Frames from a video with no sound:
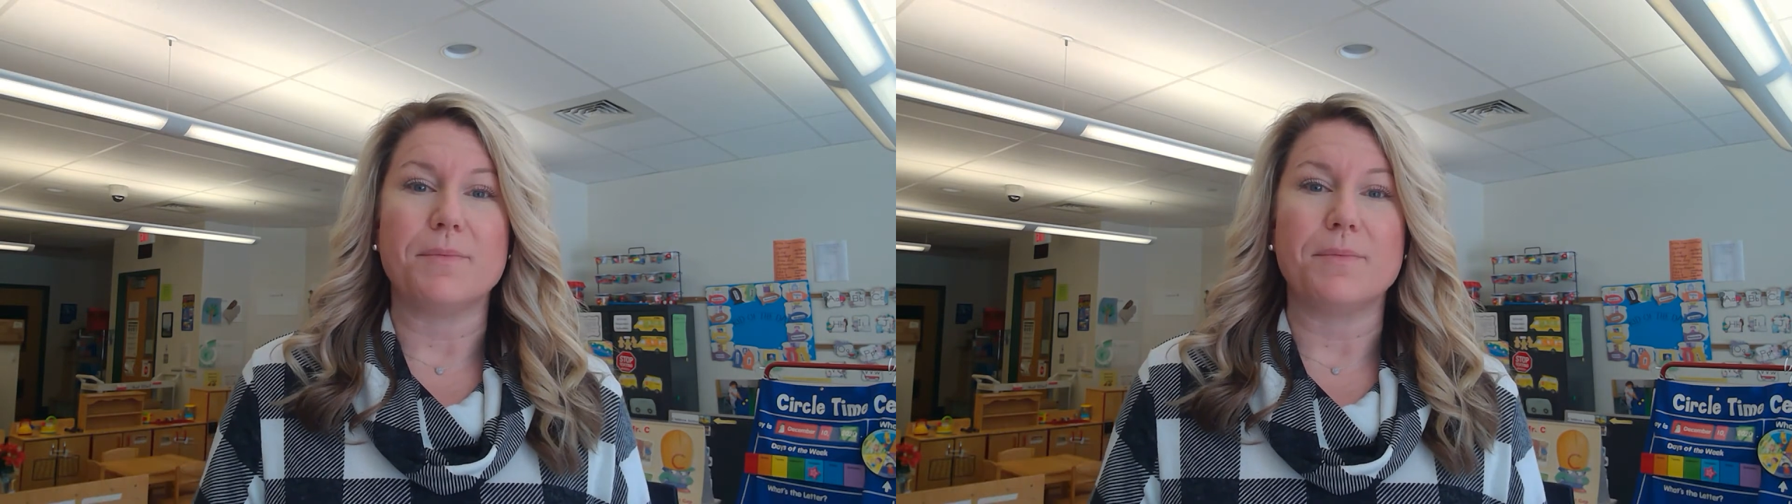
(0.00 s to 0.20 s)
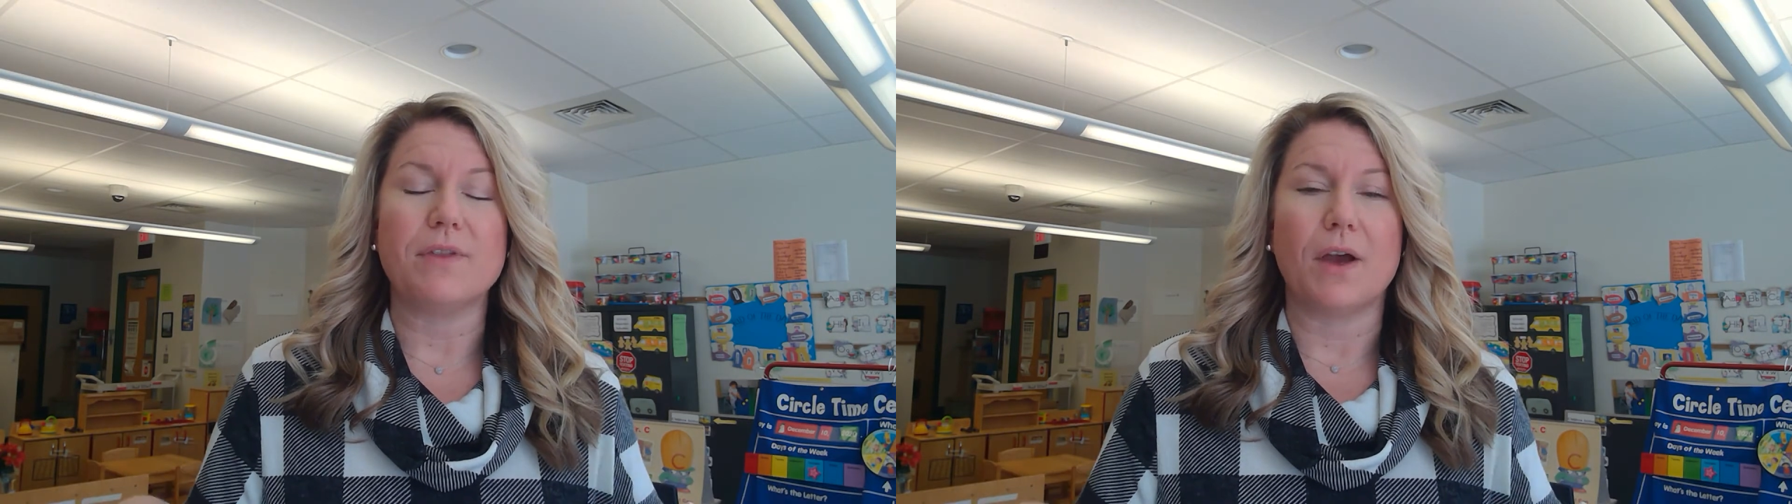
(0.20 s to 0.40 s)

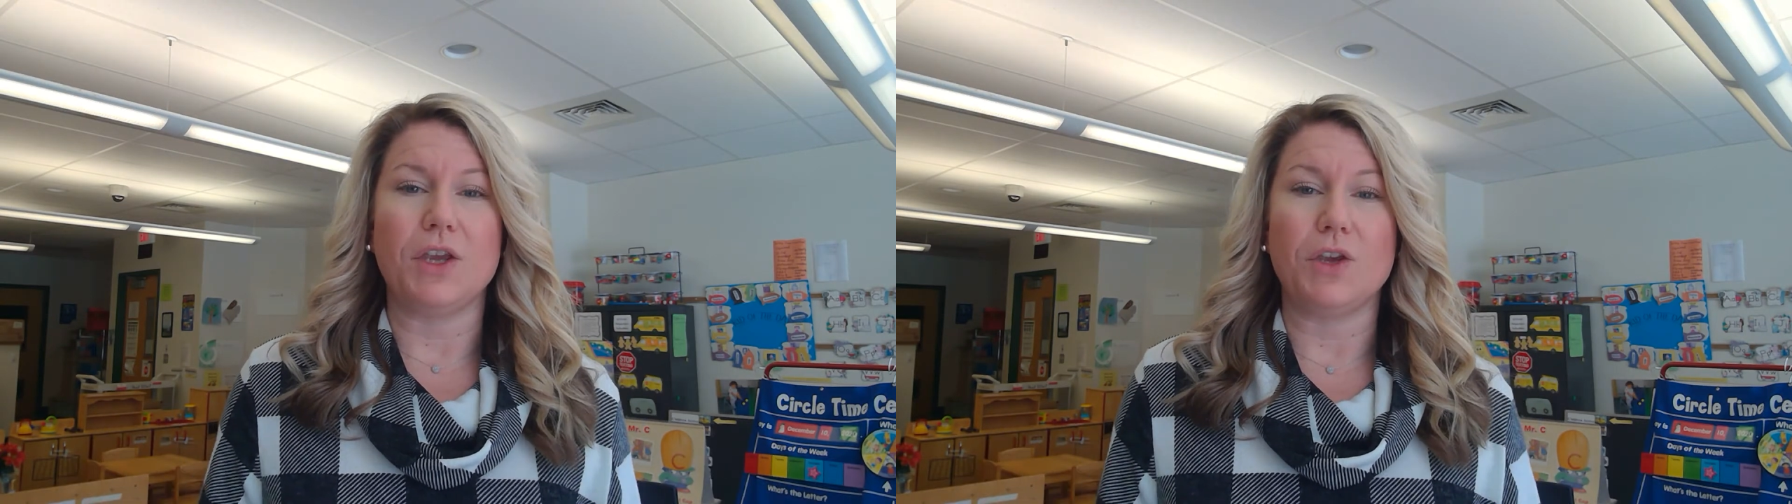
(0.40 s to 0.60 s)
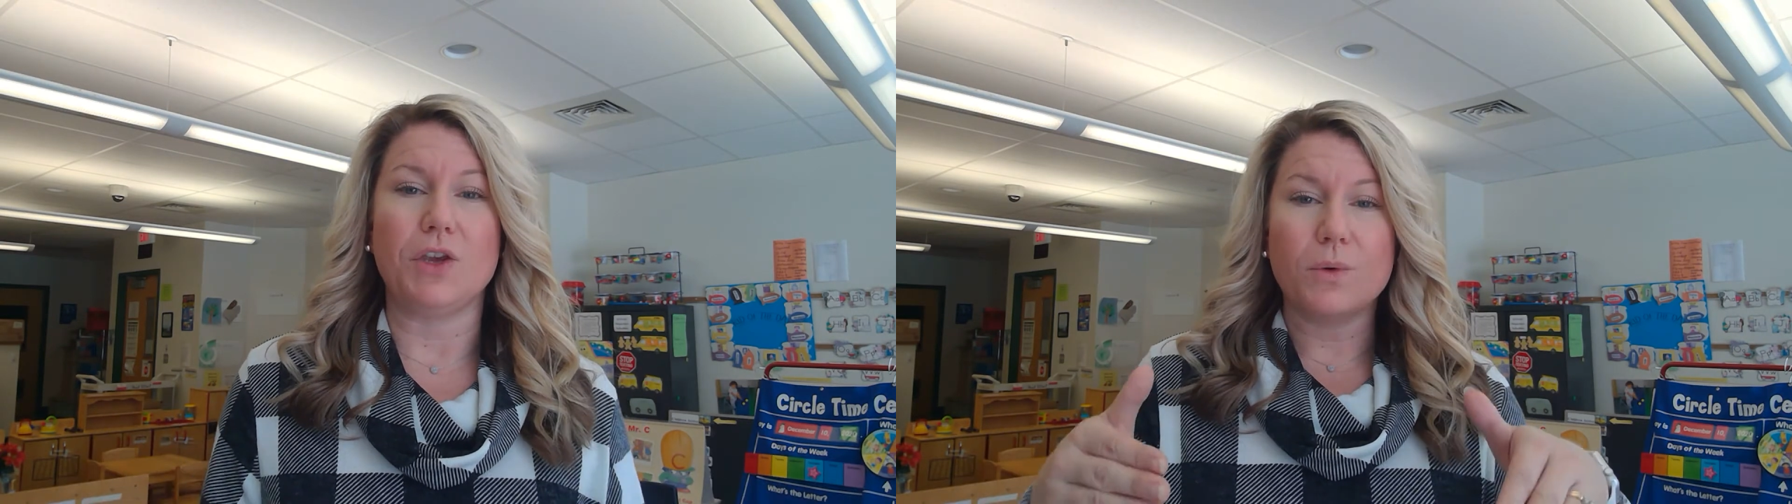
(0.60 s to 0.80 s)
so that way
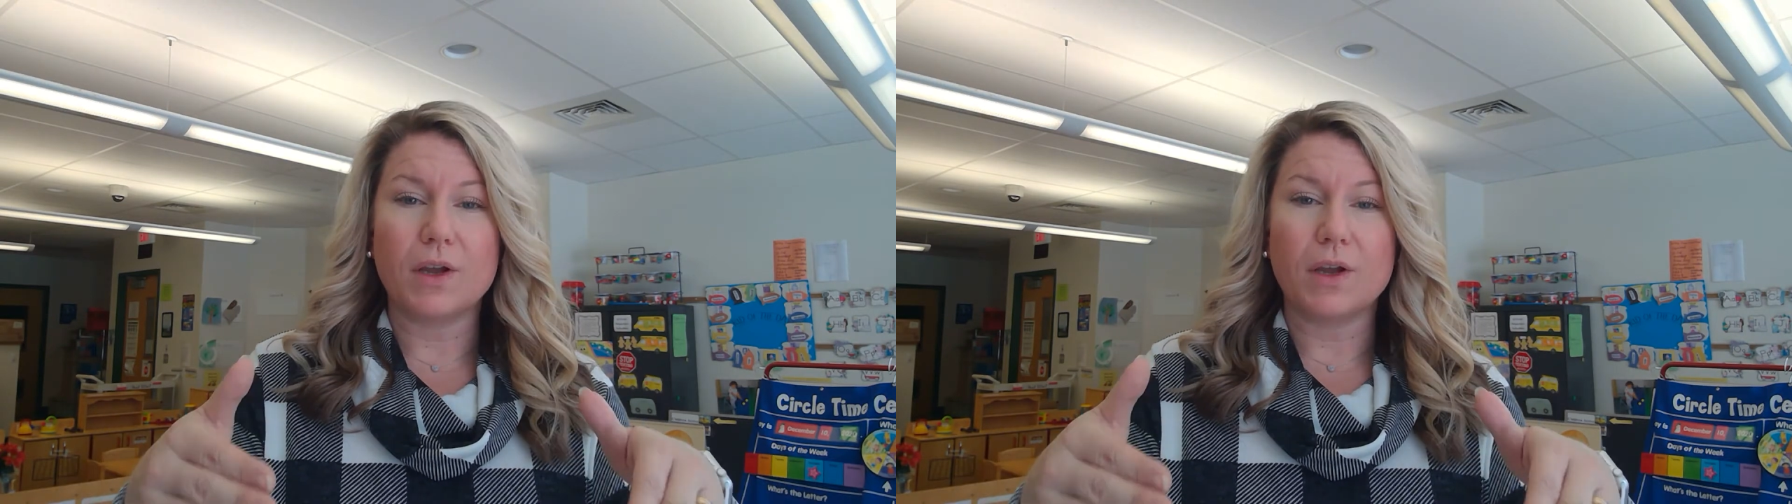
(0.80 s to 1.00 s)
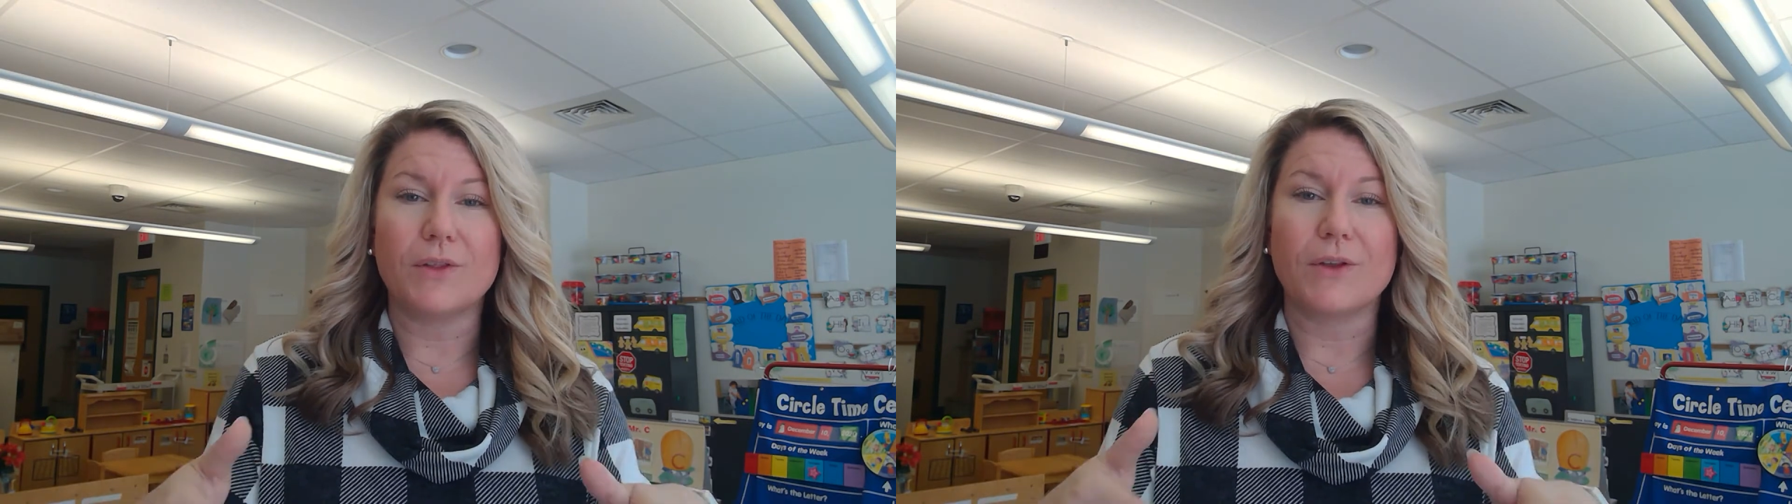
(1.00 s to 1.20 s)
you
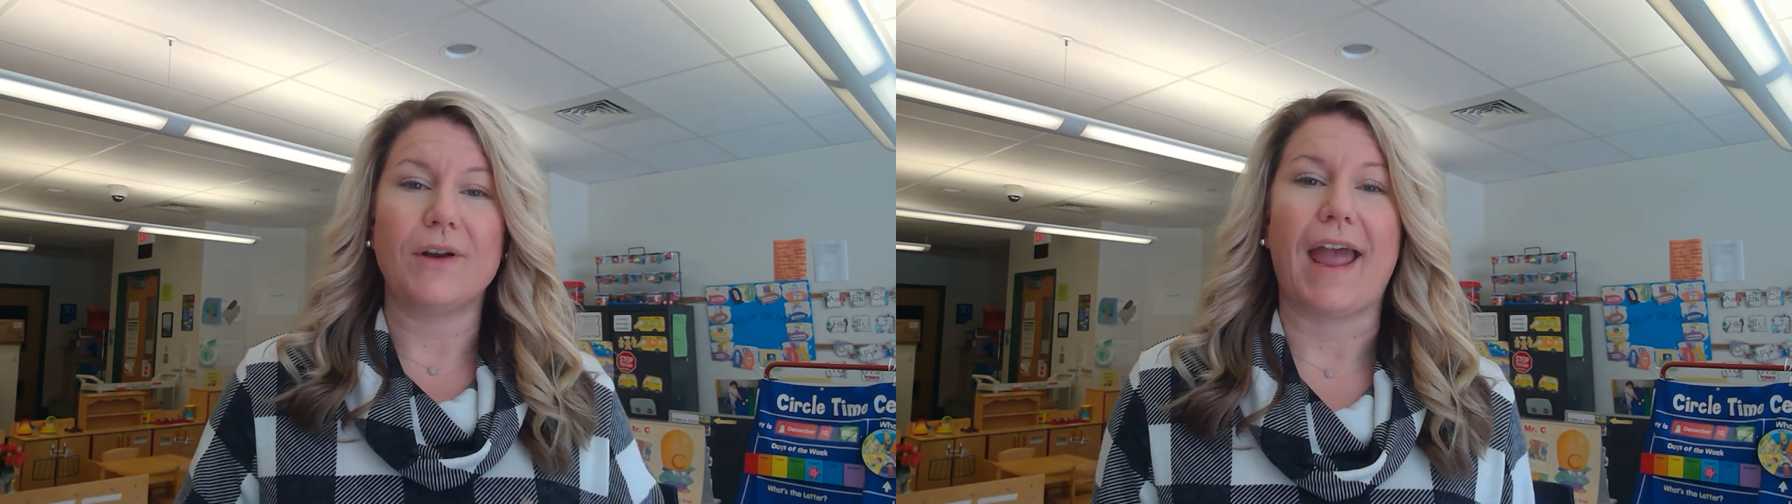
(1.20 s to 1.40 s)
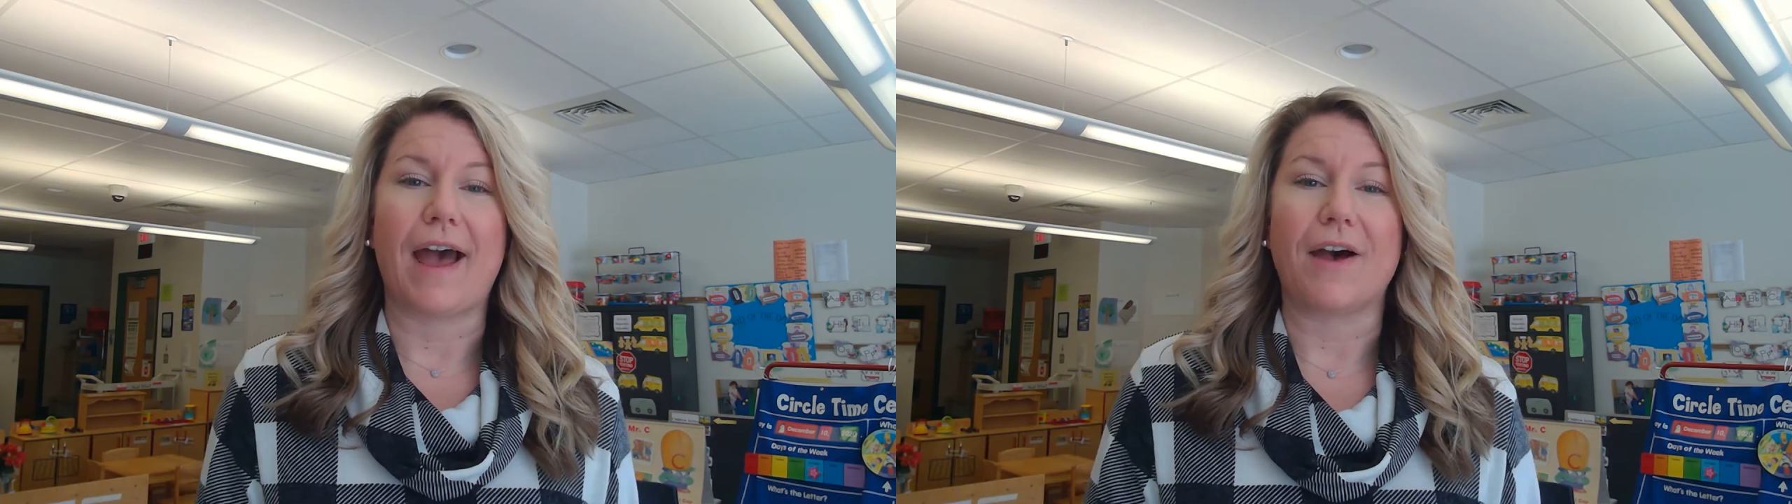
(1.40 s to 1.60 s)
can
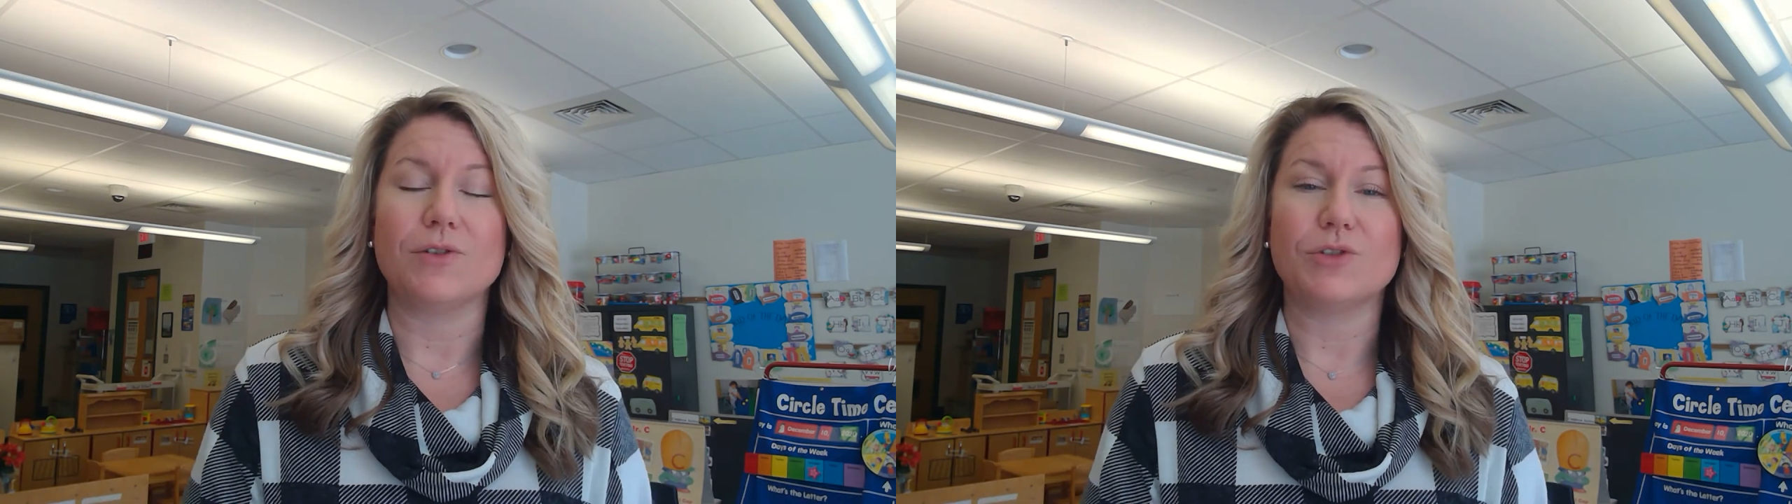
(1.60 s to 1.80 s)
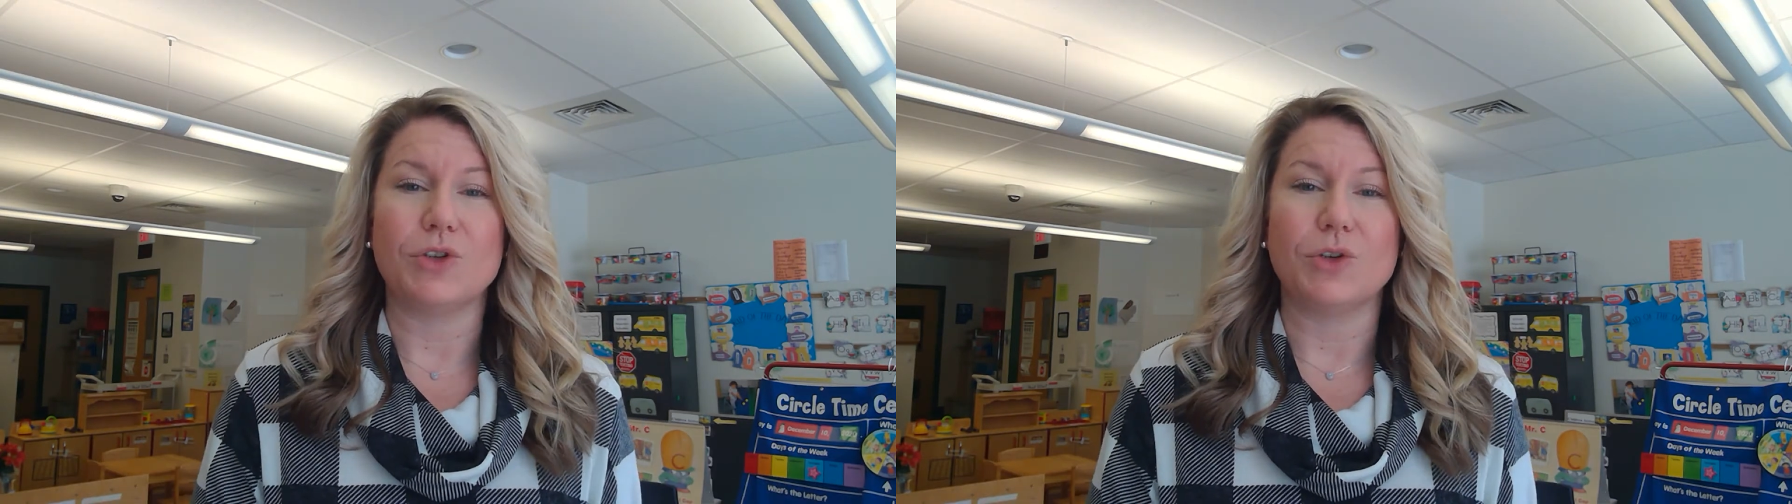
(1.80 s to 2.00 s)
learn
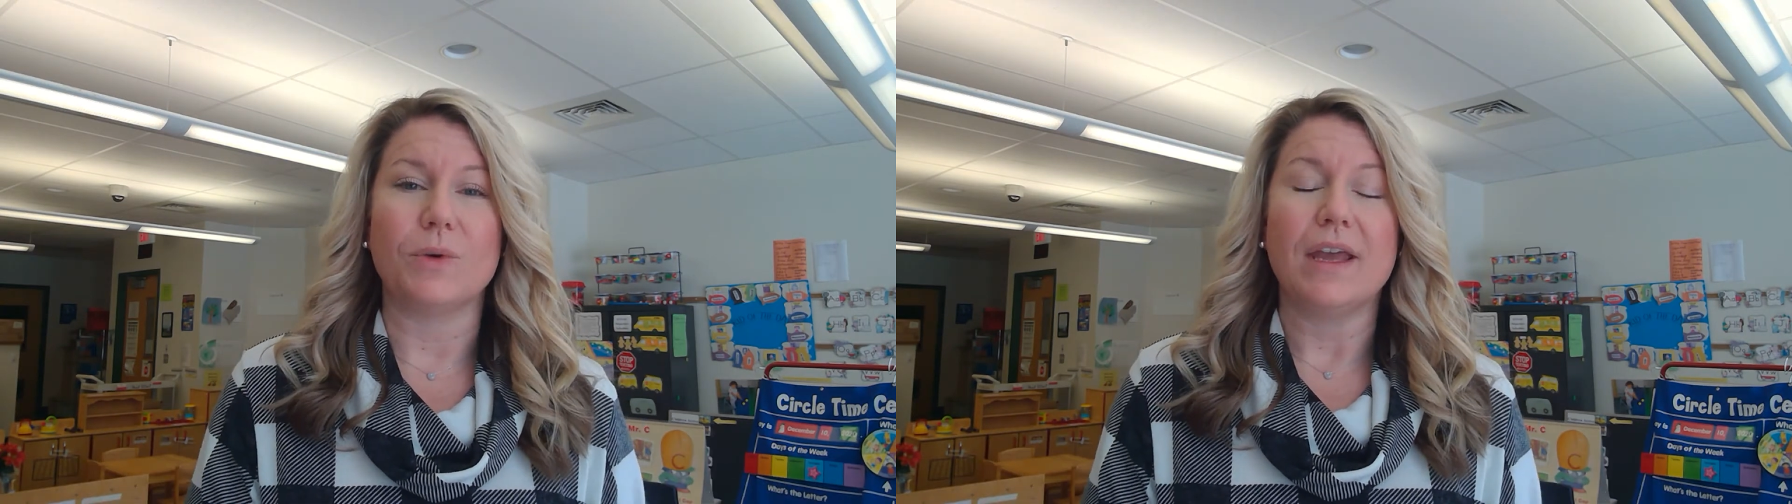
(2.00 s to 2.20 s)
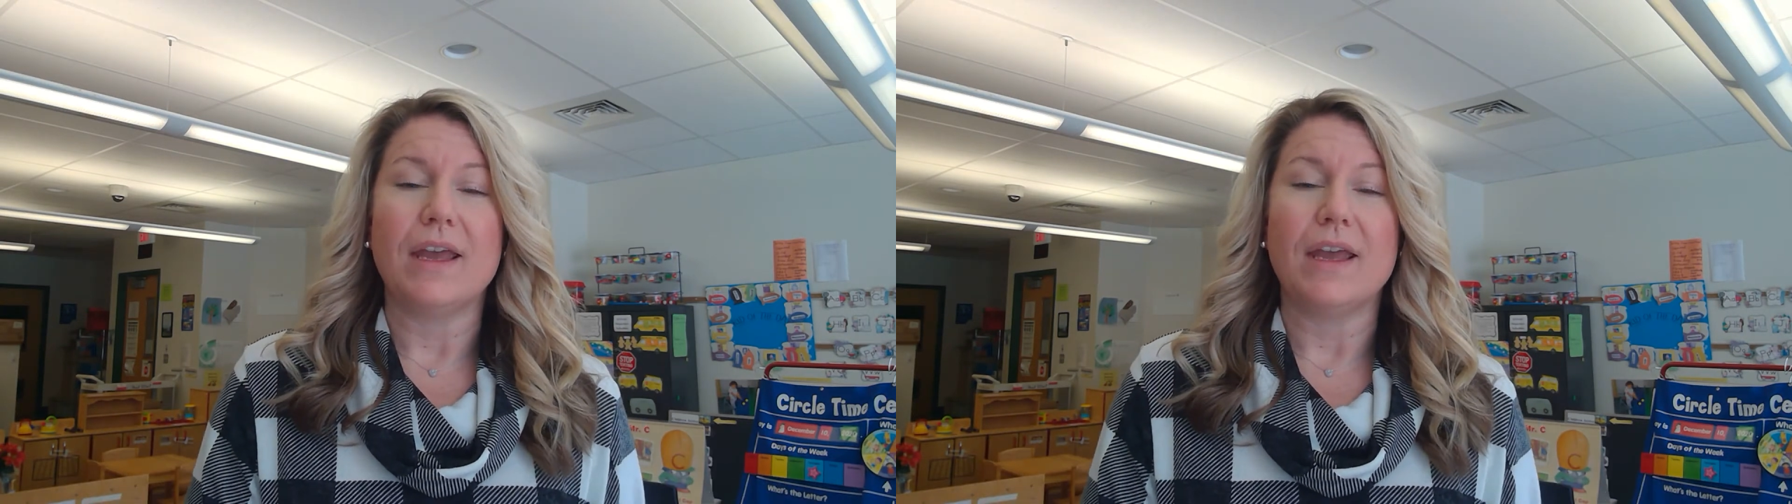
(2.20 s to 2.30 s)
how to